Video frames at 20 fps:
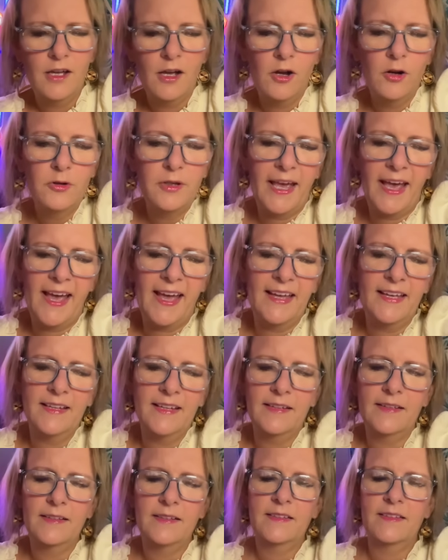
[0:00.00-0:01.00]

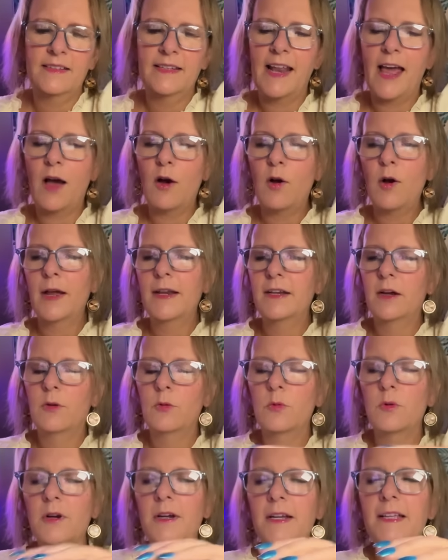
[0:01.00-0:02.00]
Okay, now I
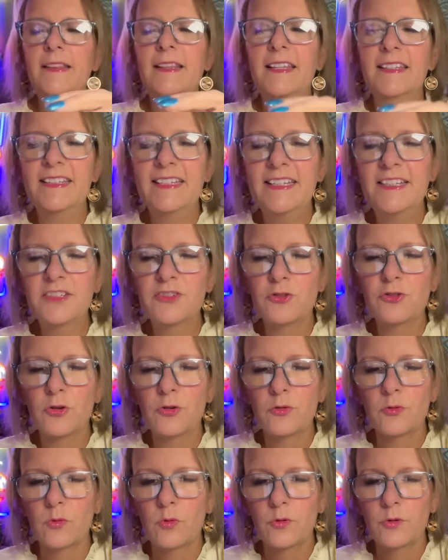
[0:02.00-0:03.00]
know we're in the
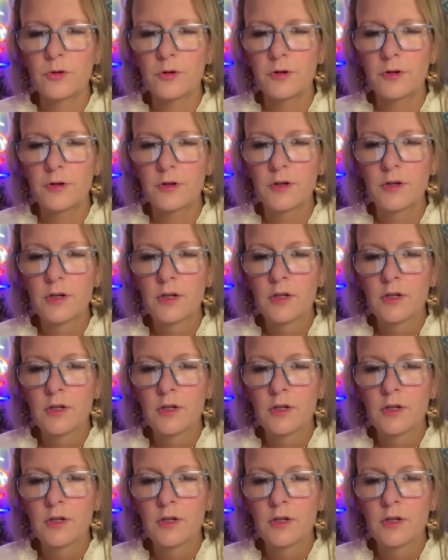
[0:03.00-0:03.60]
t-shirt order.